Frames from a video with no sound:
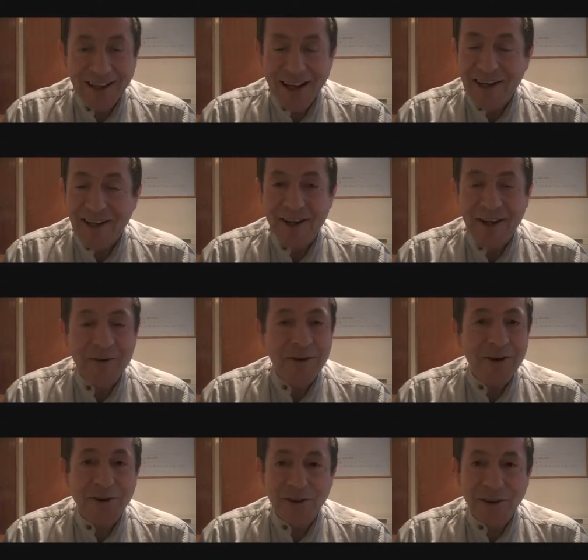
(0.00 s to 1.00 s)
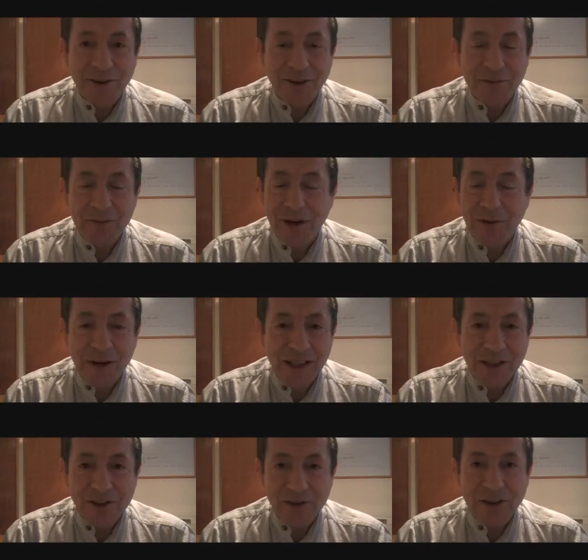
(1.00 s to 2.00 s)
I never thought in my
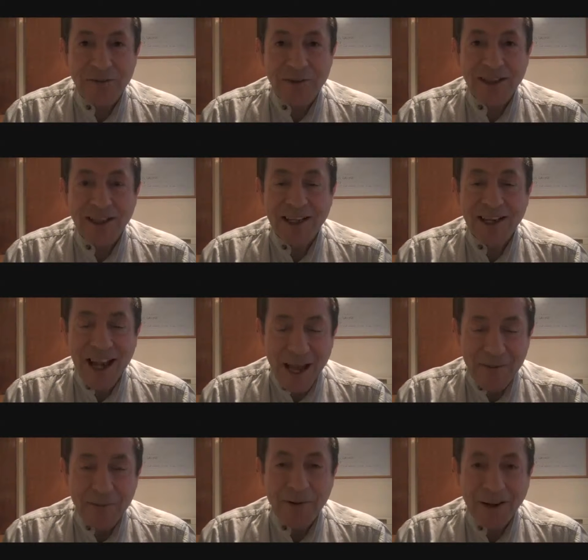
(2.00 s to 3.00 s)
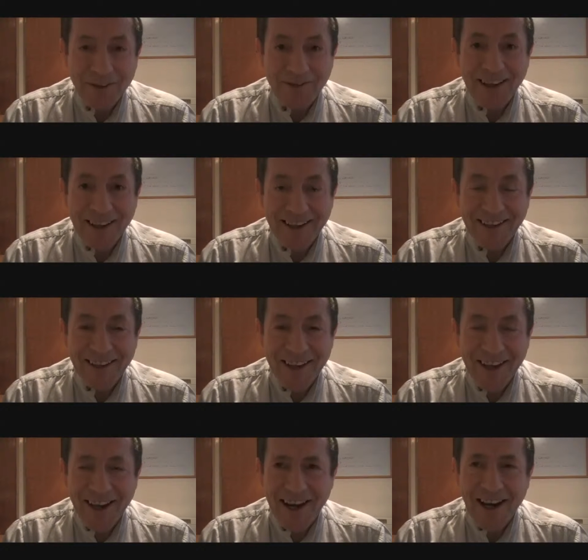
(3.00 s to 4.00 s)
wildest dreams I'd be back flying,
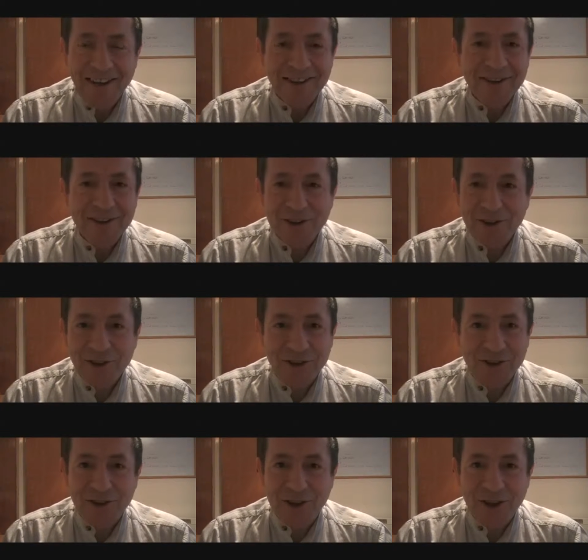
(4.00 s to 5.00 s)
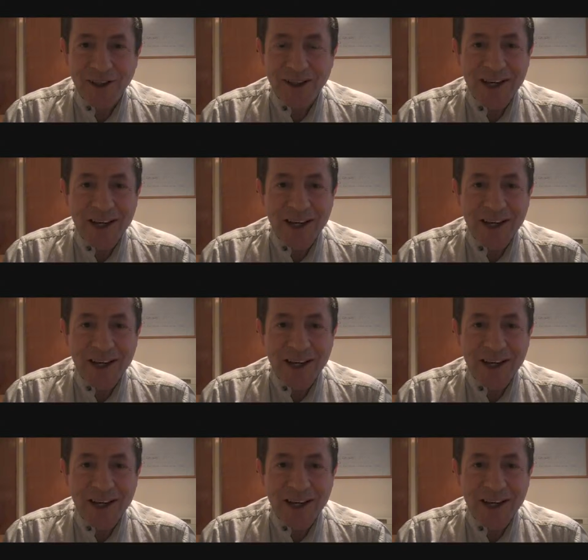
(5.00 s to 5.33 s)
and I such enjoy it.